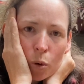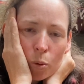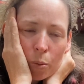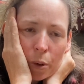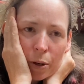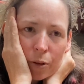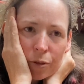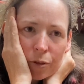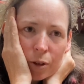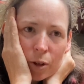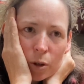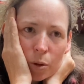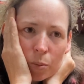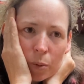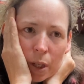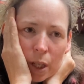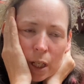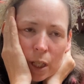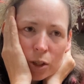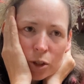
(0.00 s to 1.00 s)
my
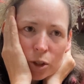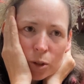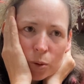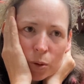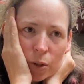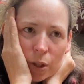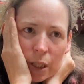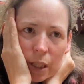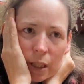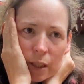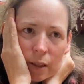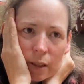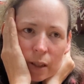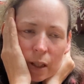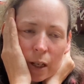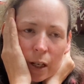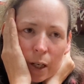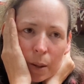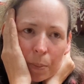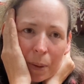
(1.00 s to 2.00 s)
filming I do on this
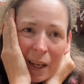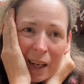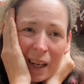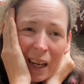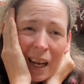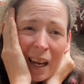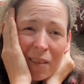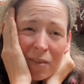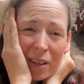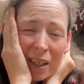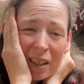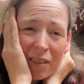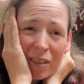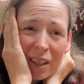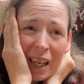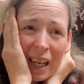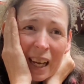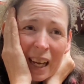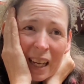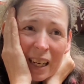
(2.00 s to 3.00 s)
iPad. I haven't even
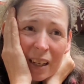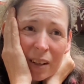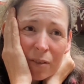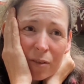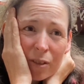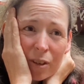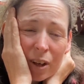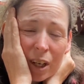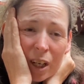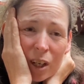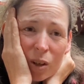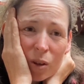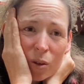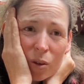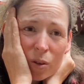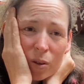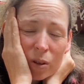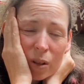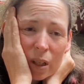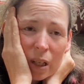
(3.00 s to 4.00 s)
had it very
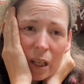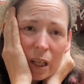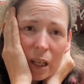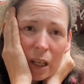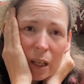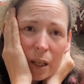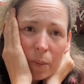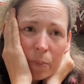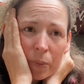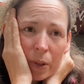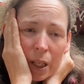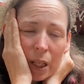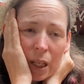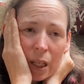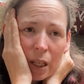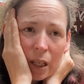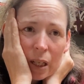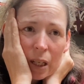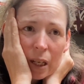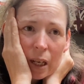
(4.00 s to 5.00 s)
long. I
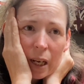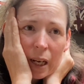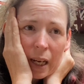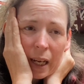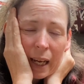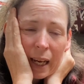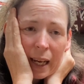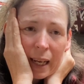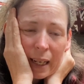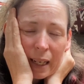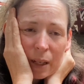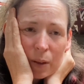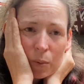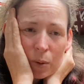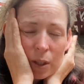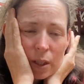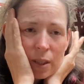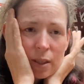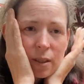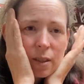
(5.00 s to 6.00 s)
had it
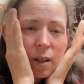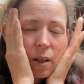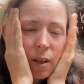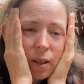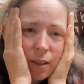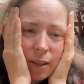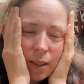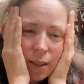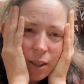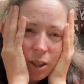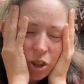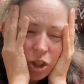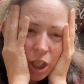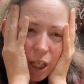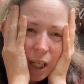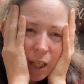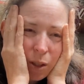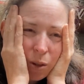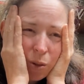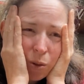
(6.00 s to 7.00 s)
when I started the
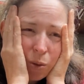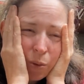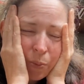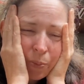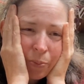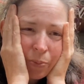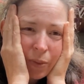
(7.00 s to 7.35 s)
channel,